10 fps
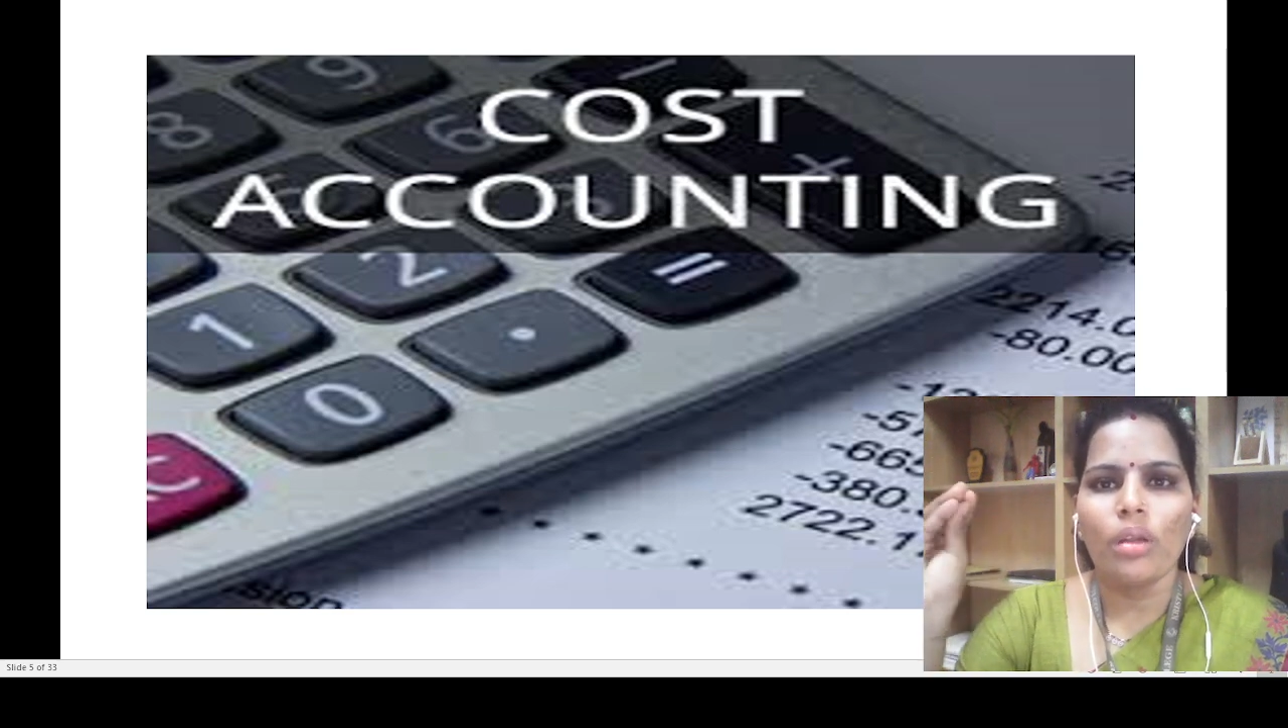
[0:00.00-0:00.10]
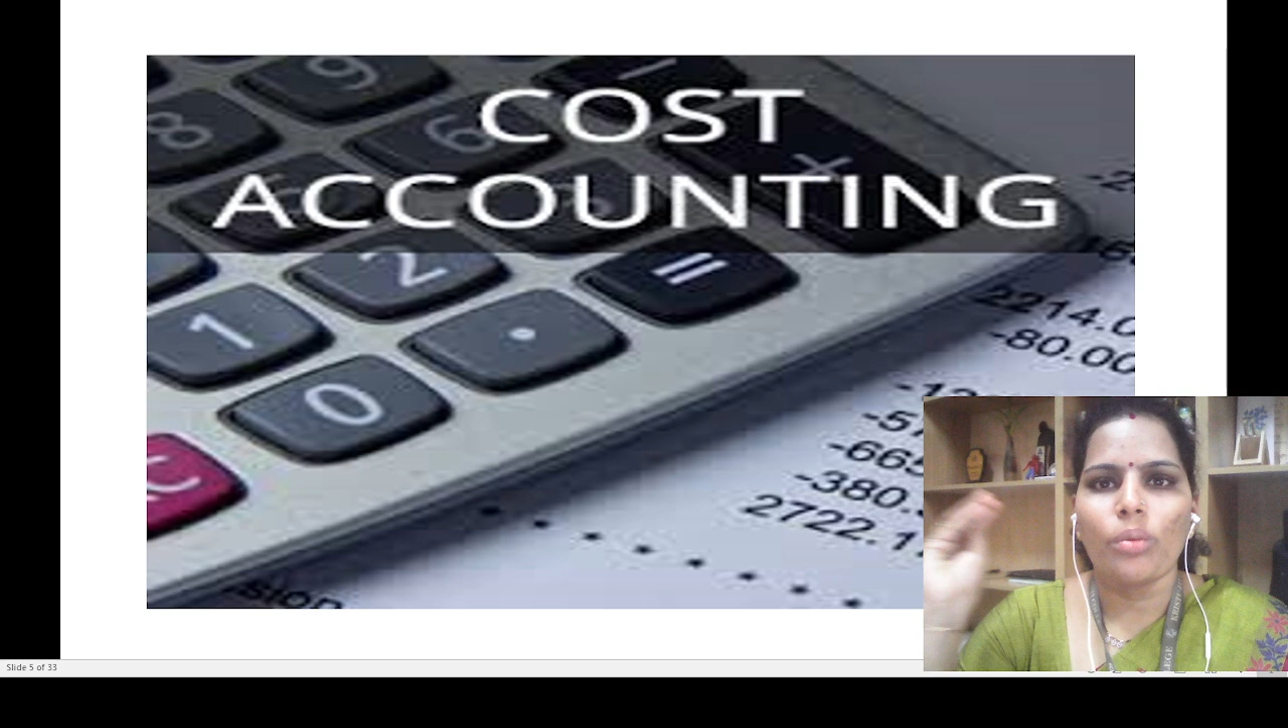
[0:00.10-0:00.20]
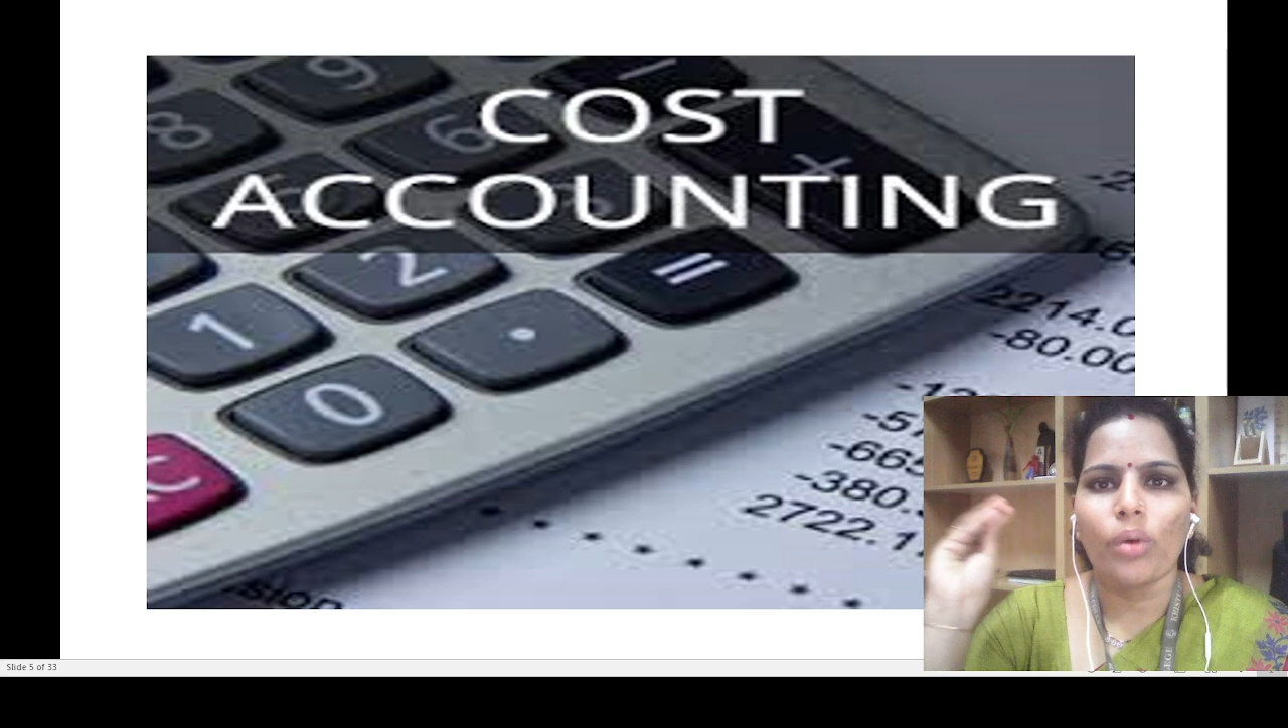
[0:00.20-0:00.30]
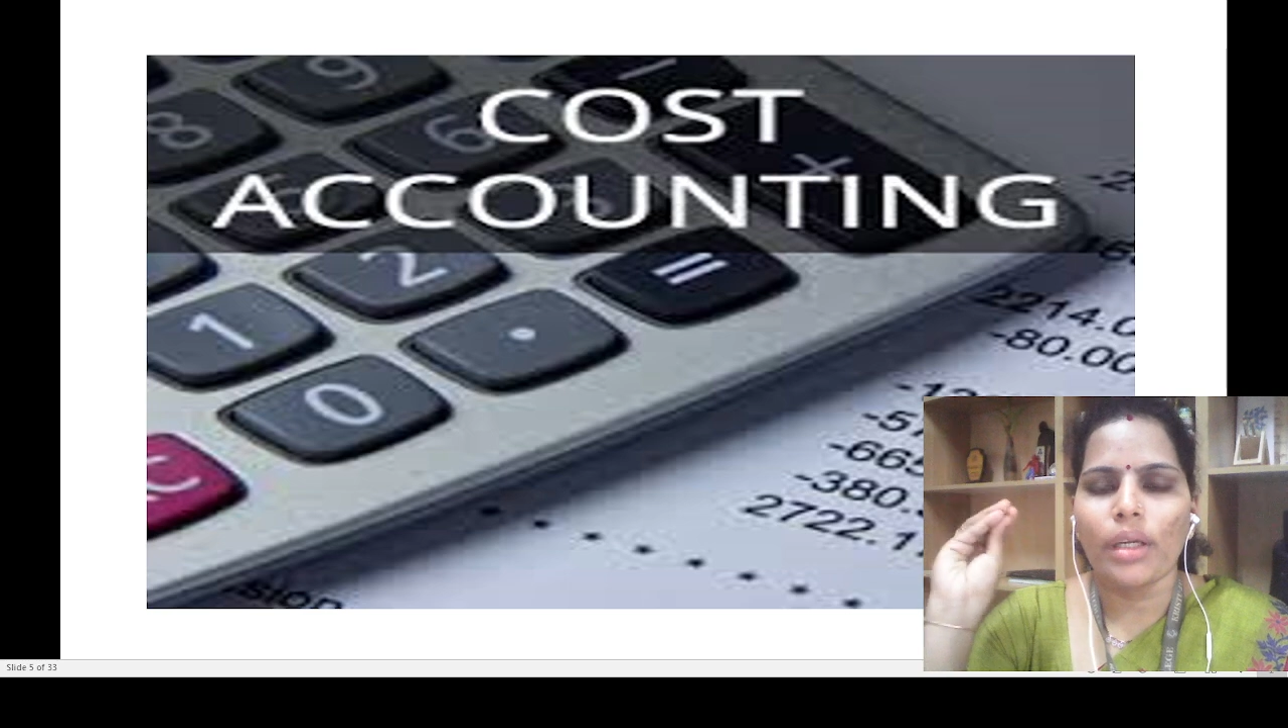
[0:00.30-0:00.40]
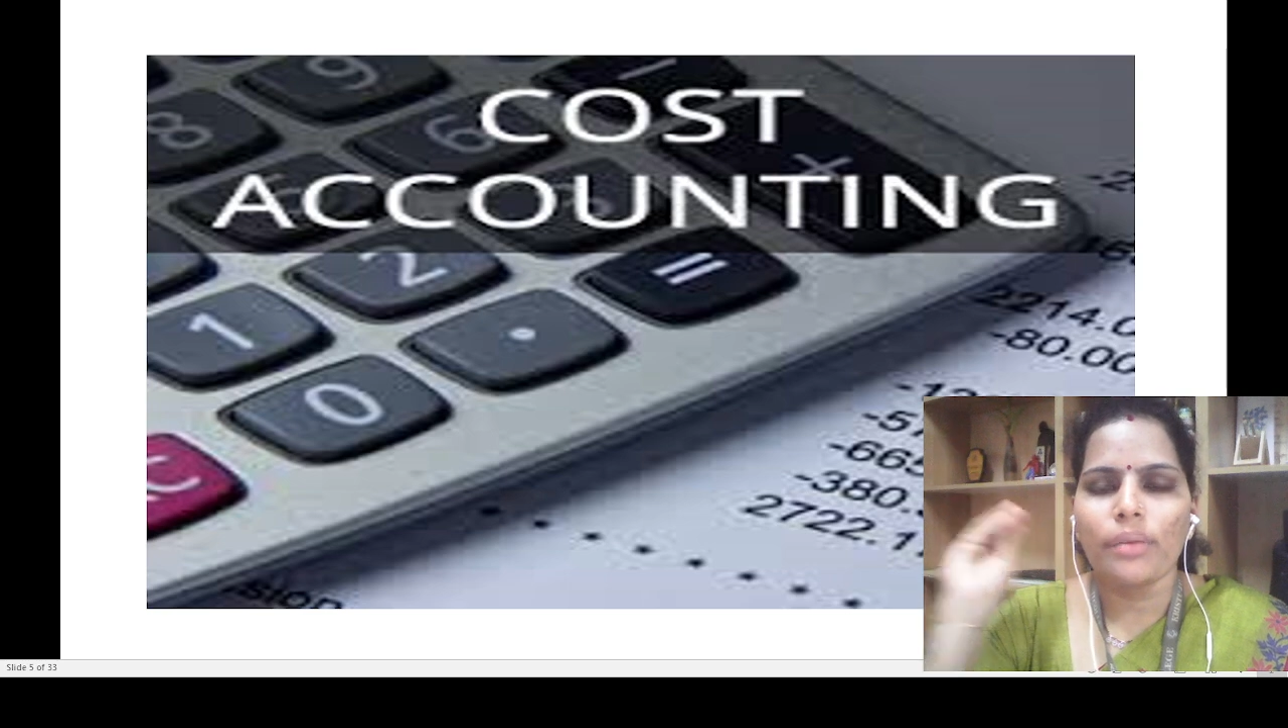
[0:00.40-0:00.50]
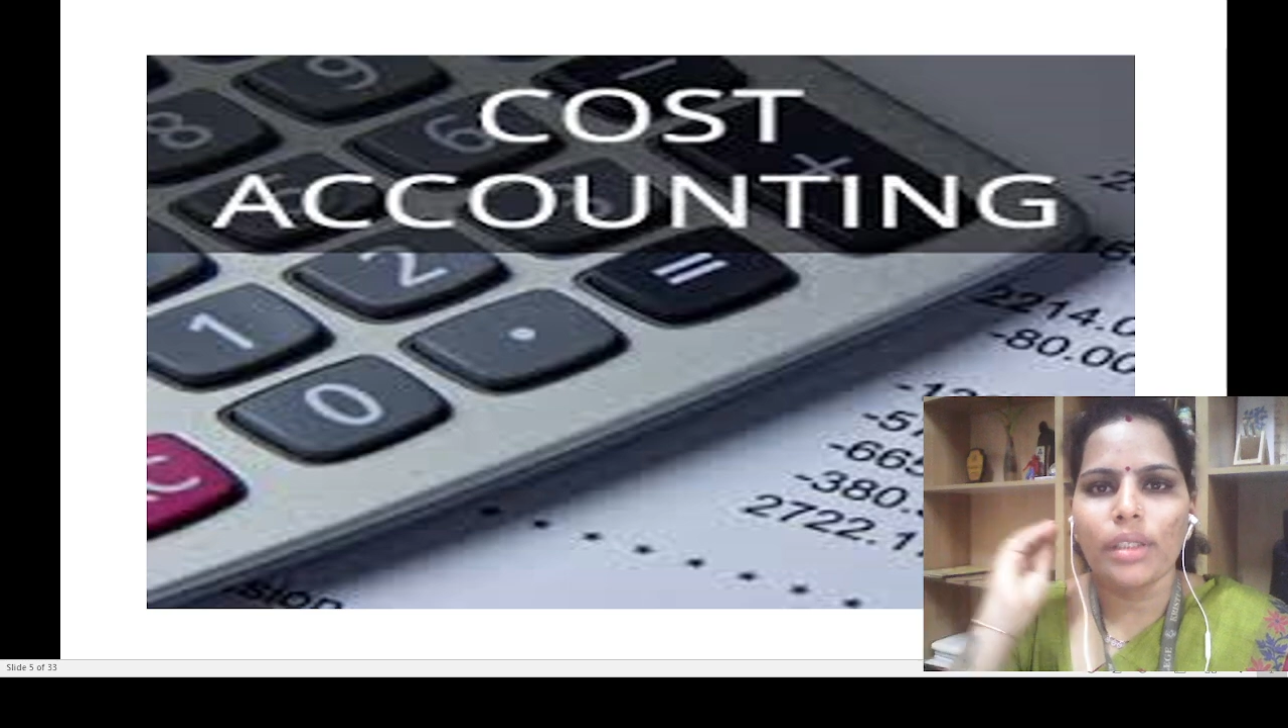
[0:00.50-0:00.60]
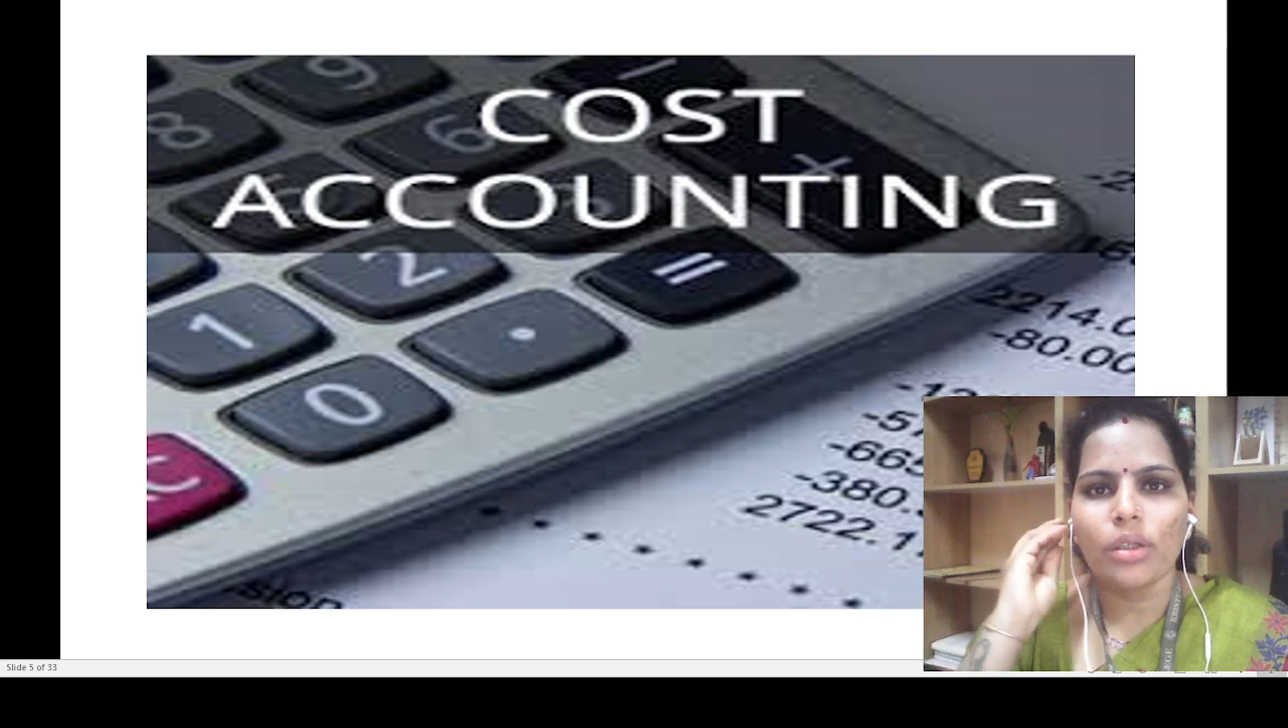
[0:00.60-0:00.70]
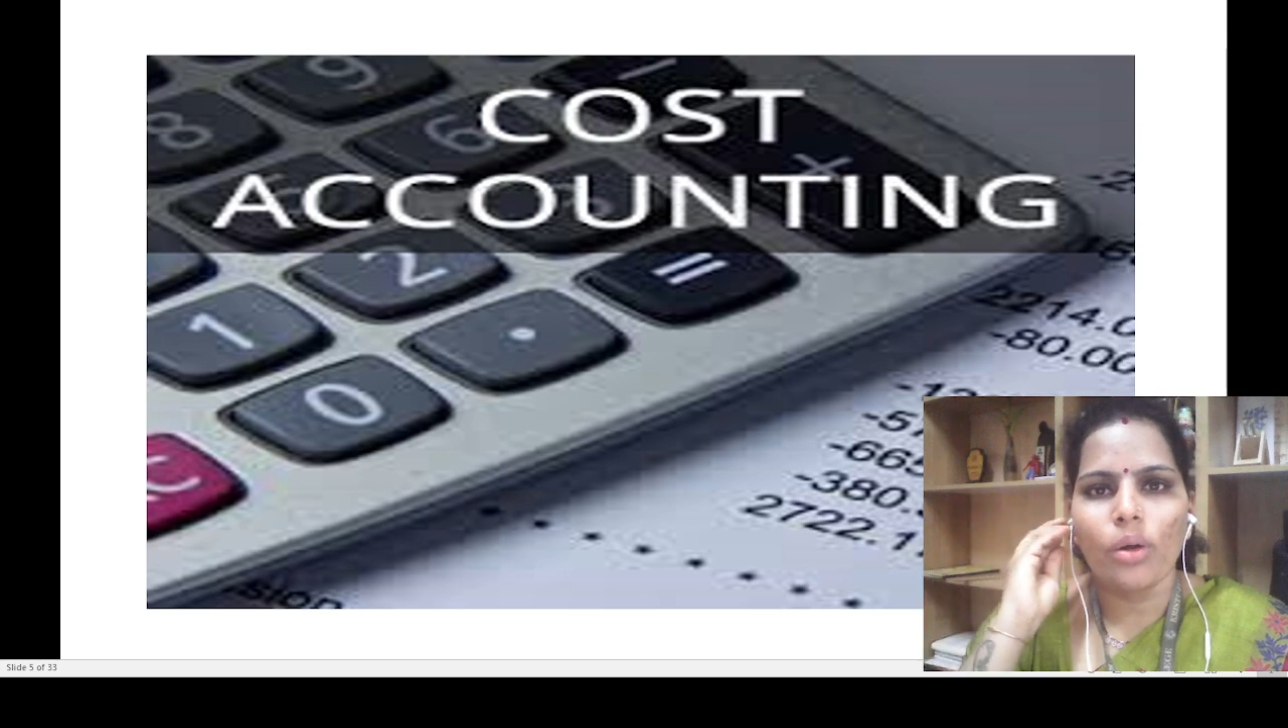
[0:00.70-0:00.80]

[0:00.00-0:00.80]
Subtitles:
whatever the